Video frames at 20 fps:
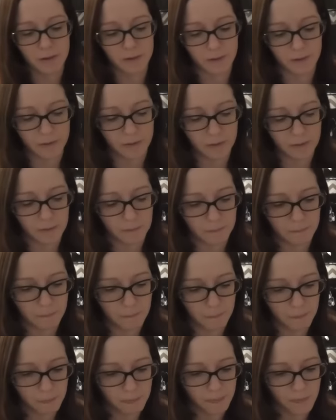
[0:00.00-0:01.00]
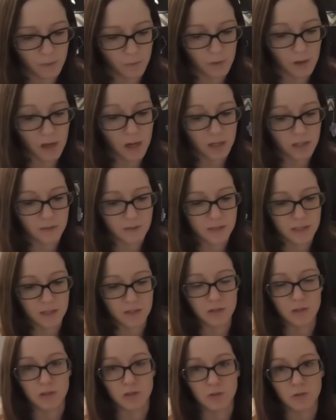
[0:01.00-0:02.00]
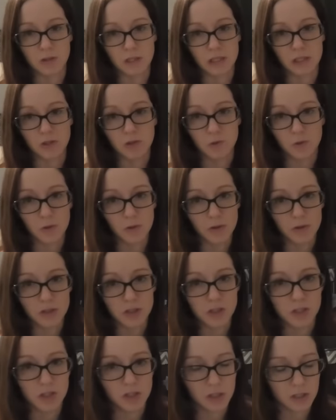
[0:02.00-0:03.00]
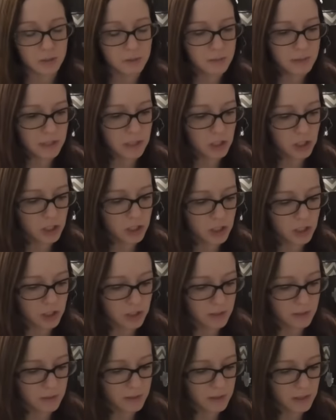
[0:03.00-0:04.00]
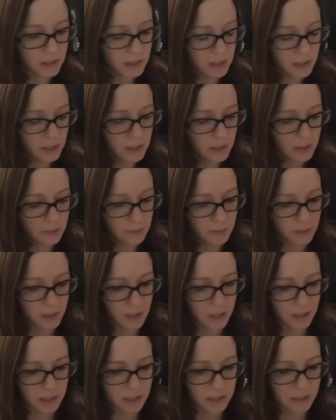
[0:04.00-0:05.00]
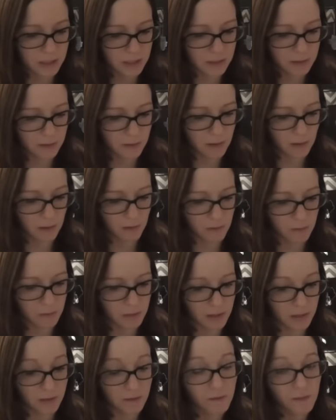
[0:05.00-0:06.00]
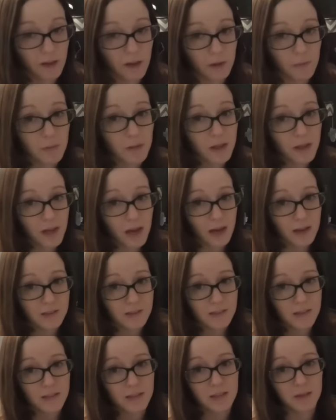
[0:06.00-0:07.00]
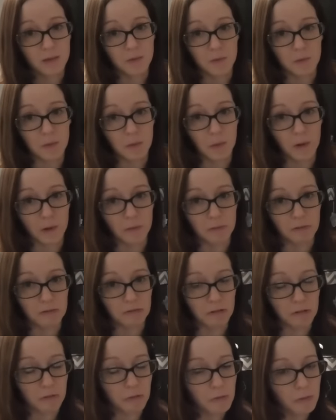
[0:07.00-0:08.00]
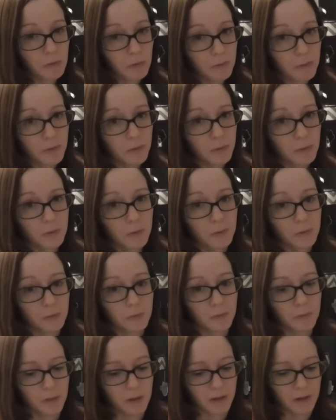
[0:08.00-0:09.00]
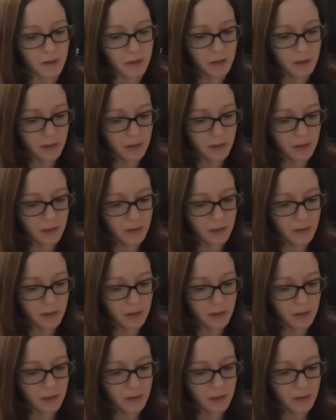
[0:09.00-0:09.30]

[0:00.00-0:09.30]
Um, we kind of still do lean toward the circumcision, just because everybody in the family has it and we want him to feel normal, but